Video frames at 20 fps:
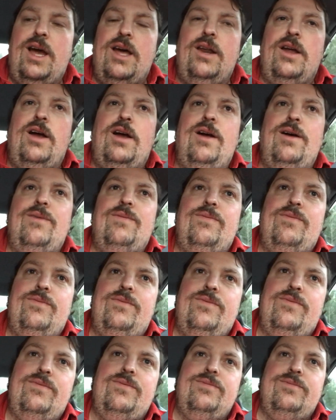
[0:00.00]
Got off
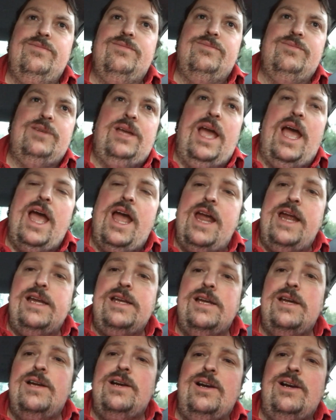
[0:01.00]

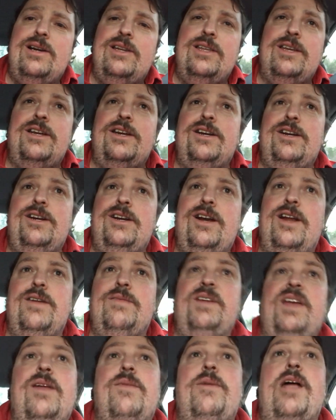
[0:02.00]
kind of earlier.
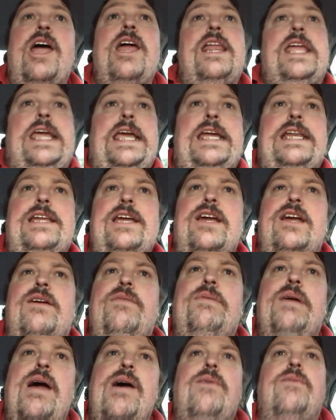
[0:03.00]
I've got about eight and a
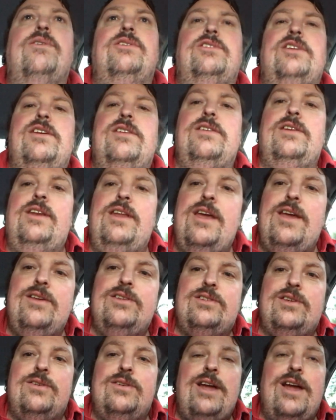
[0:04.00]
half hours in
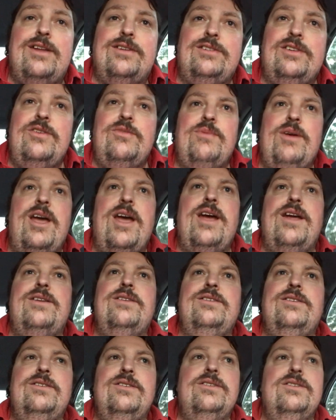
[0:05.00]
today, so not too bad.